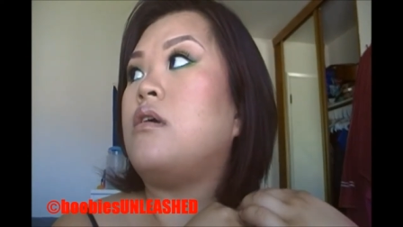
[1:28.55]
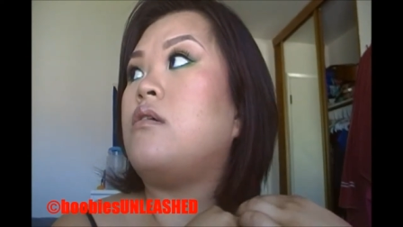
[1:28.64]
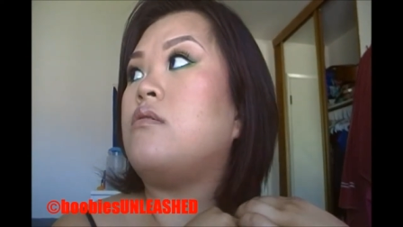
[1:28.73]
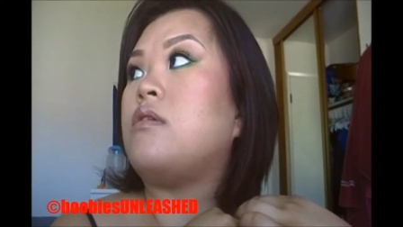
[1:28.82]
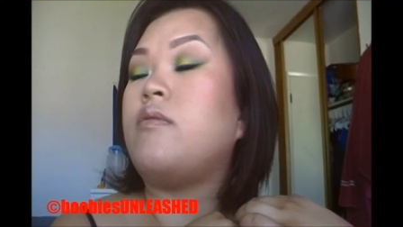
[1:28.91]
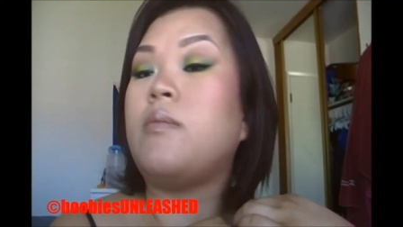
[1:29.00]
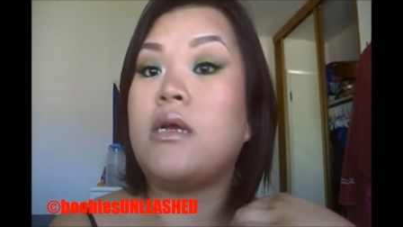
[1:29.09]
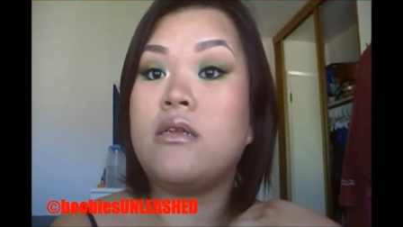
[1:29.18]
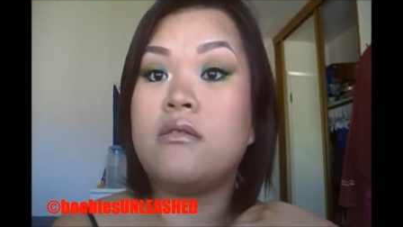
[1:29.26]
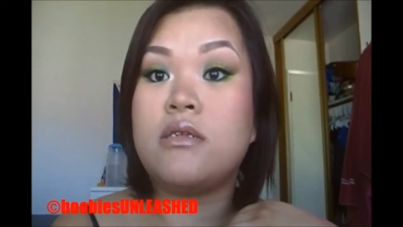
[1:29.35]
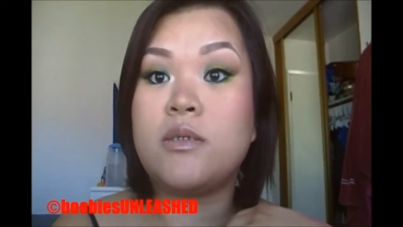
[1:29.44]
Oh, never
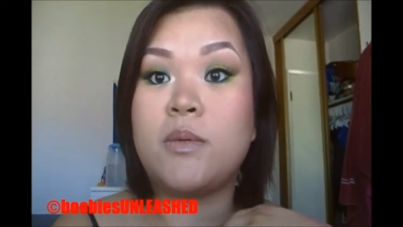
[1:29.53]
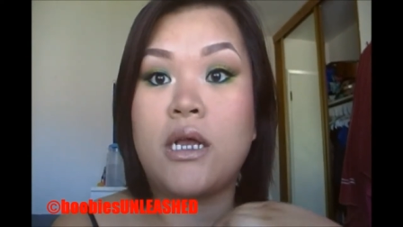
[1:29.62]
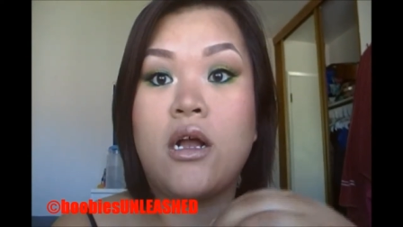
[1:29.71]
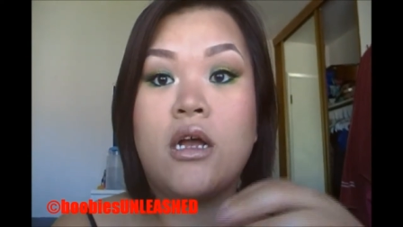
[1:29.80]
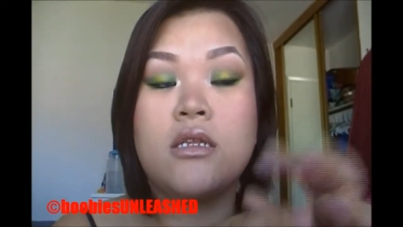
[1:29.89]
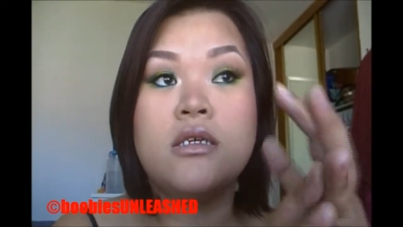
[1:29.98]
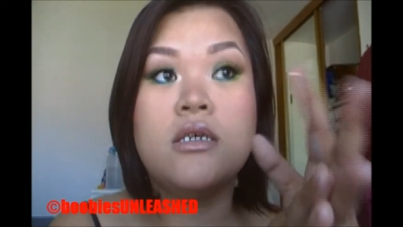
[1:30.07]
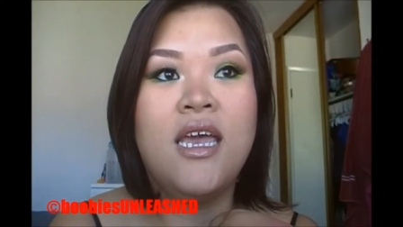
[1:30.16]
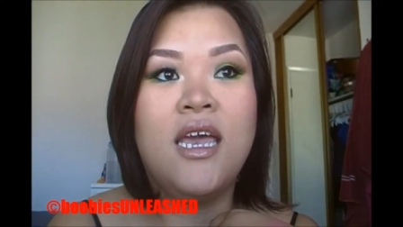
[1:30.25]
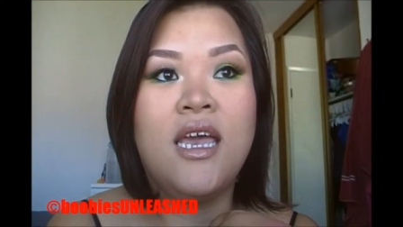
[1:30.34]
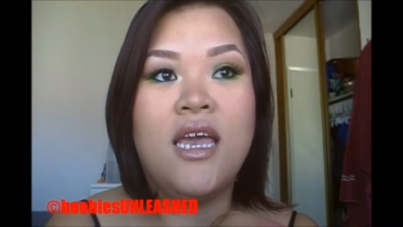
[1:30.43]
mind. It's back on.
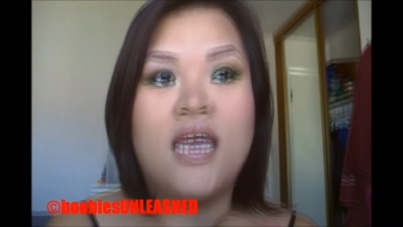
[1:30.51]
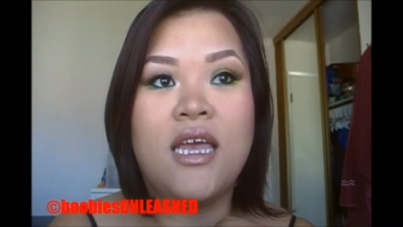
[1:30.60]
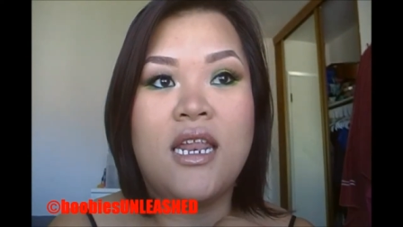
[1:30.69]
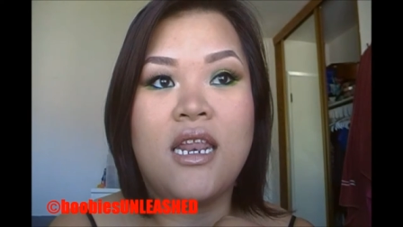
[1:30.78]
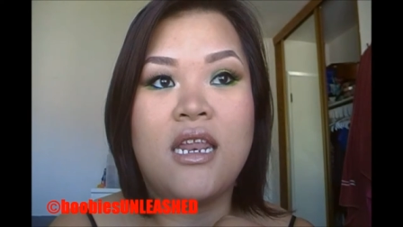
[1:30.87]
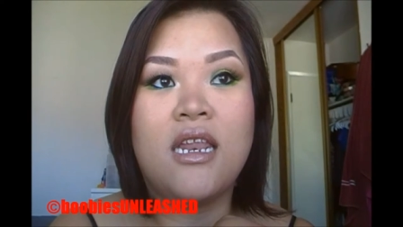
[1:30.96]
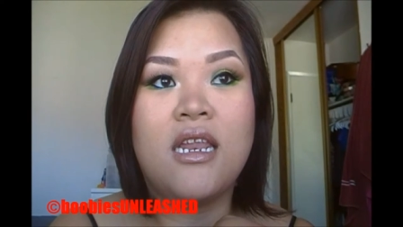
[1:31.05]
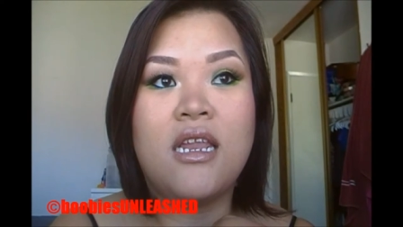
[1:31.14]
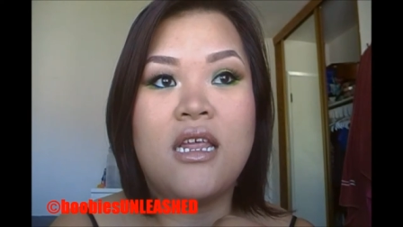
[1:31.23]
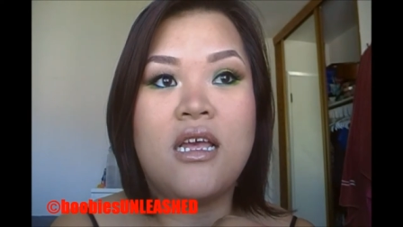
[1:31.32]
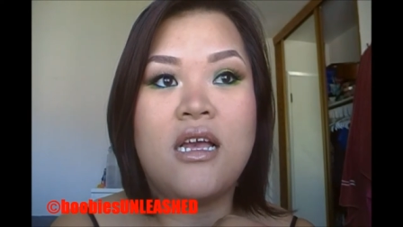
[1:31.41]
And
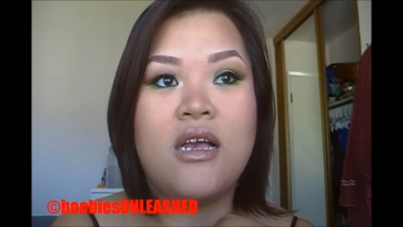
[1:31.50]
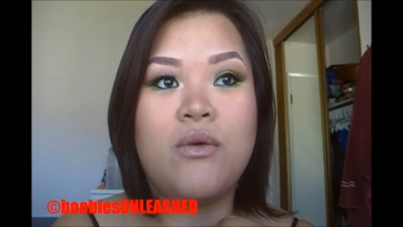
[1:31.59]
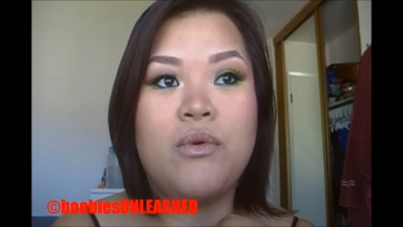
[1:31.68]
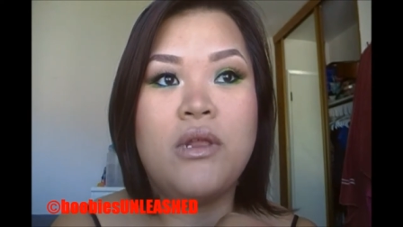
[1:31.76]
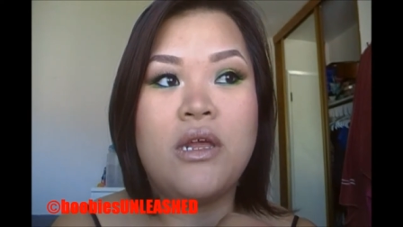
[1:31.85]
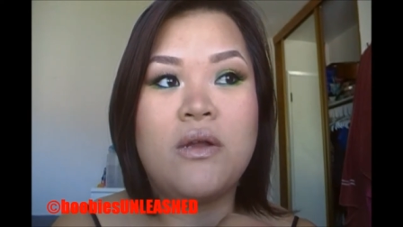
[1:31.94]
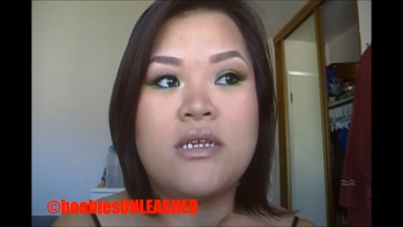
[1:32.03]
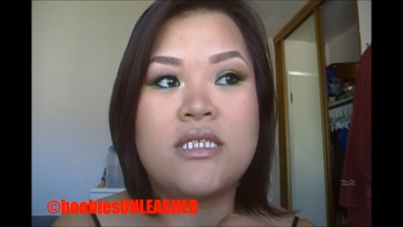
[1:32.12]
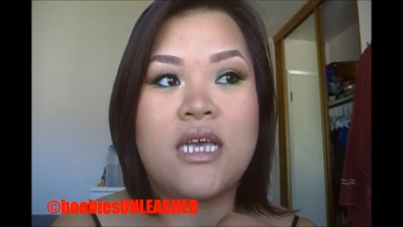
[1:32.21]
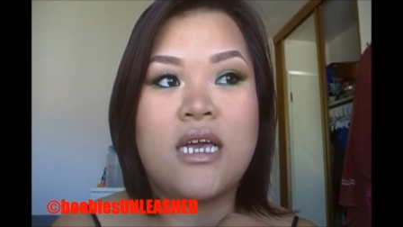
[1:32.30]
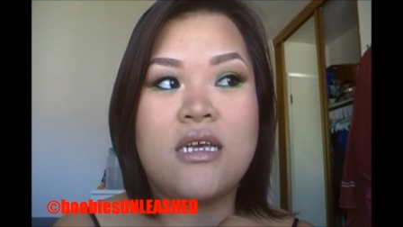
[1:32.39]
we
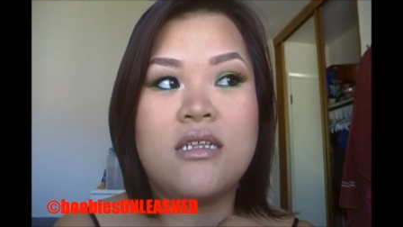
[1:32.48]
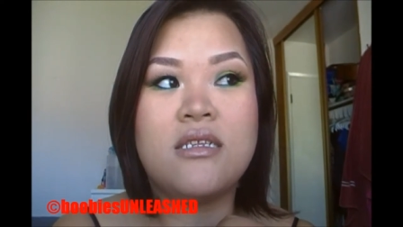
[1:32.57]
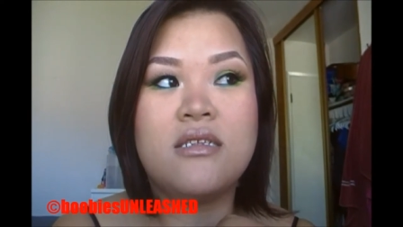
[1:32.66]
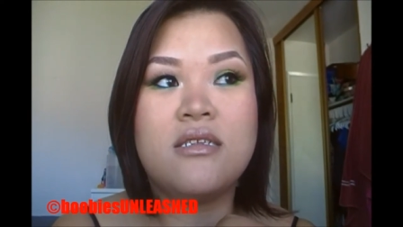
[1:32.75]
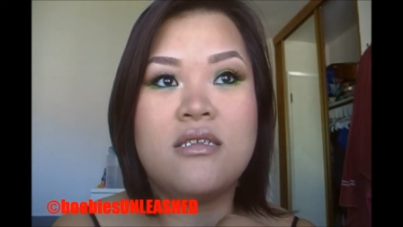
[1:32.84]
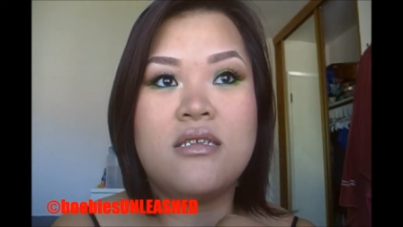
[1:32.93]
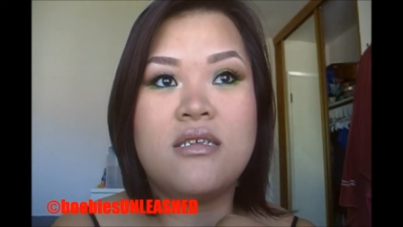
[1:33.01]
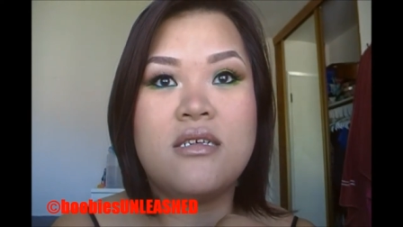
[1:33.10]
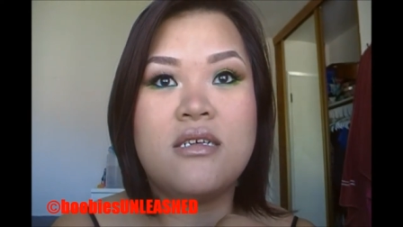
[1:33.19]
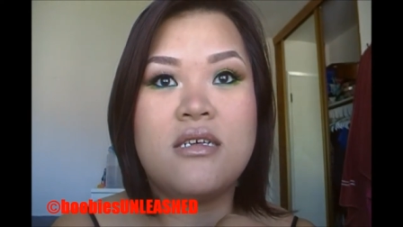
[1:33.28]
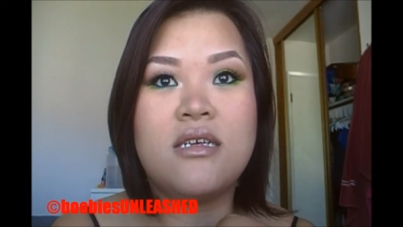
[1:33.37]
noticed that
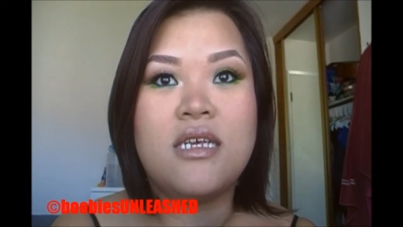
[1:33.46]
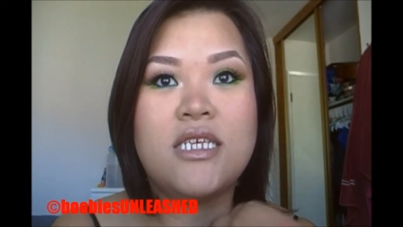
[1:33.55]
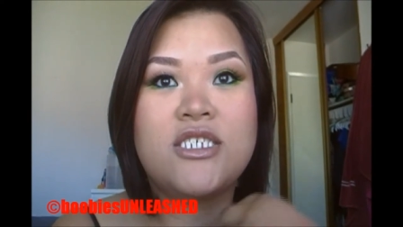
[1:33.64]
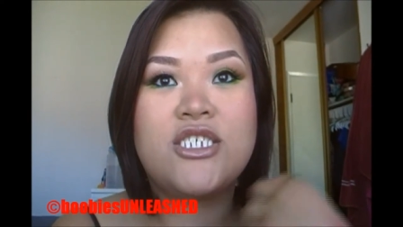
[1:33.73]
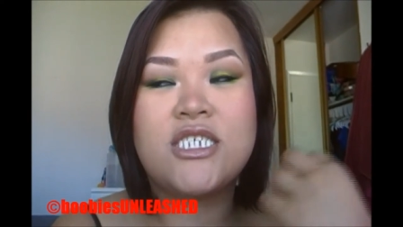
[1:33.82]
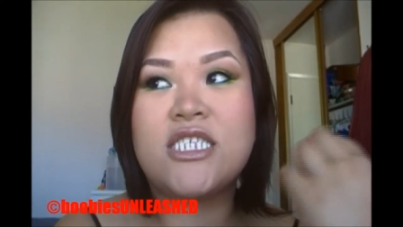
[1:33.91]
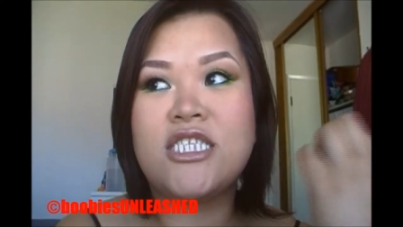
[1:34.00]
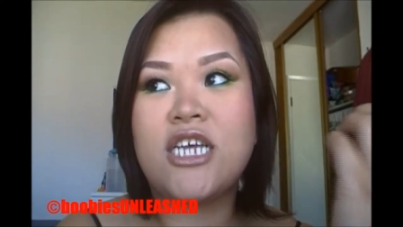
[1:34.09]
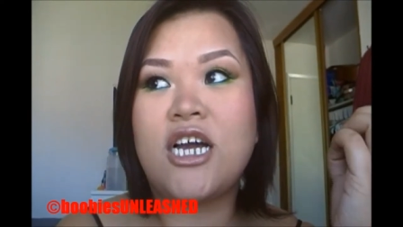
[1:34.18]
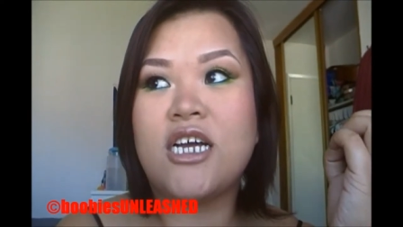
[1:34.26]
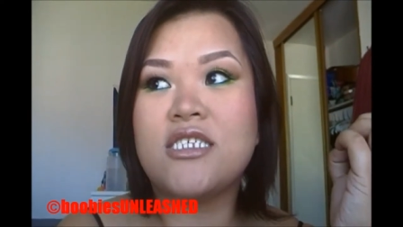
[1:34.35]
it's just
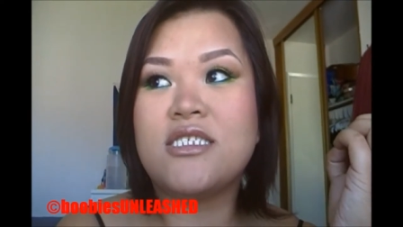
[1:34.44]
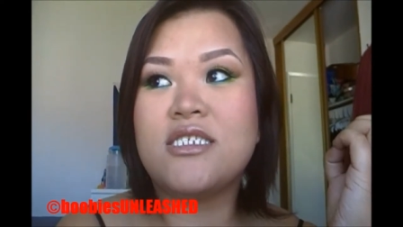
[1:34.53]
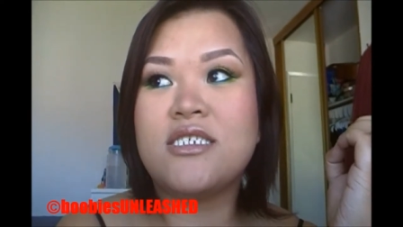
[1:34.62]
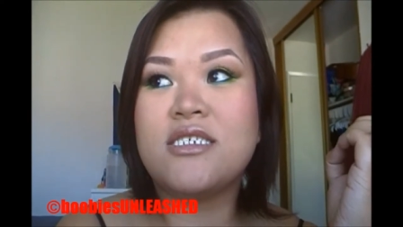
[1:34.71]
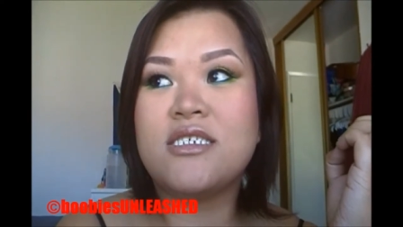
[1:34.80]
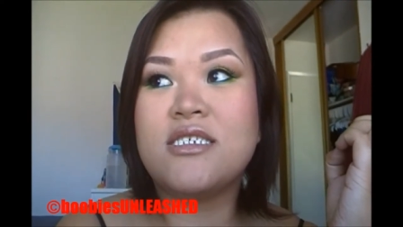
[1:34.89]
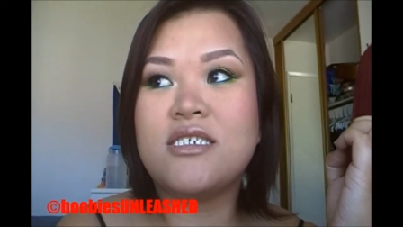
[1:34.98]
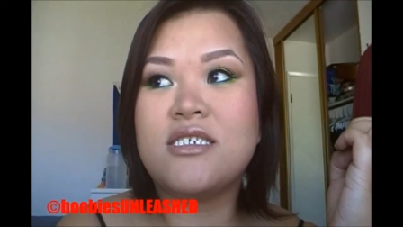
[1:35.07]
not